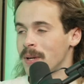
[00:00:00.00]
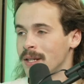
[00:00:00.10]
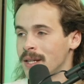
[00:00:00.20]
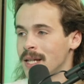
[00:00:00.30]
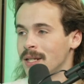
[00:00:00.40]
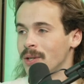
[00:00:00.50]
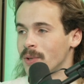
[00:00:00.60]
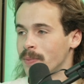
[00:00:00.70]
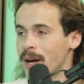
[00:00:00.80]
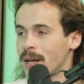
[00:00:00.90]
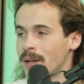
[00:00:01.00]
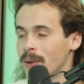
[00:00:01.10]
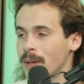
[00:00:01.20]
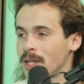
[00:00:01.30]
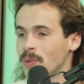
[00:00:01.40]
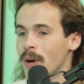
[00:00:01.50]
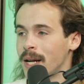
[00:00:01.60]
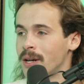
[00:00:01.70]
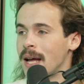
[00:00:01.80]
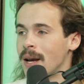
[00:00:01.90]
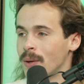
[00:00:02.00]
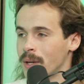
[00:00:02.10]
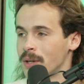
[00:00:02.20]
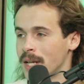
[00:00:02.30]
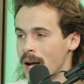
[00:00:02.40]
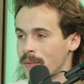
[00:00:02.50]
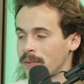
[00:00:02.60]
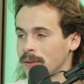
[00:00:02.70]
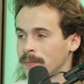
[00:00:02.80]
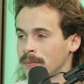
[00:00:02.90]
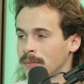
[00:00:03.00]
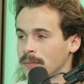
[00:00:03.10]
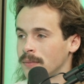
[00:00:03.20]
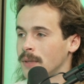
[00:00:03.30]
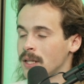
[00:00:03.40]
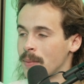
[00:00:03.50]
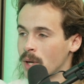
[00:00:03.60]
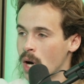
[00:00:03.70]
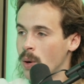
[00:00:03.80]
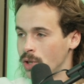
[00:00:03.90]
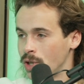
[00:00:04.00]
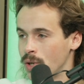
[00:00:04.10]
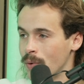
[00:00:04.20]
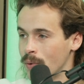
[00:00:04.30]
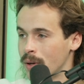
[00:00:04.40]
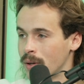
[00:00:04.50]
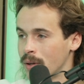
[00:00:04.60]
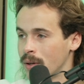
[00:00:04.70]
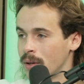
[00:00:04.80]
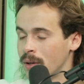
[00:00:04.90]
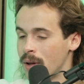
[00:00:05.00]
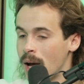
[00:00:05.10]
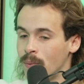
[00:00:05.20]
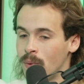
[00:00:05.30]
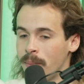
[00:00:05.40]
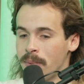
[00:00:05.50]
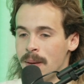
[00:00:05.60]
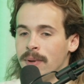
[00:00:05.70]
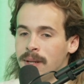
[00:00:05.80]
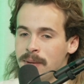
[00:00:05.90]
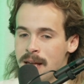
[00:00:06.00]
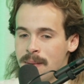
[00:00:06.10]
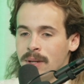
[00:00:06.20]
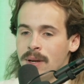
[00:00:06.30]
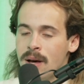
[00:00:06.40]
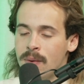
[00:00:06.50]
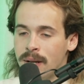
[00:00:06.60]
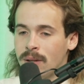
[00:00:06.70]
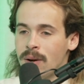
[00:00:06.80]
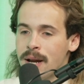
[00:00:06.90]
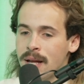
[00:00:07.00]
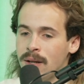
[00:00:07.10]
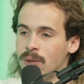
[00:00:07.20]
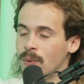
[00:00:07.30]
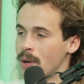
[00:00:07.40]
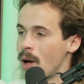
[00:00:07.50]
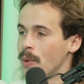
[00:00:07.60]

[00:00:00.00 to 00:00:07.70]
this, and you responded to it this way. Here's how to do it yourself. Because I'm a coach too. I want people to be able to go and learn it and do it on their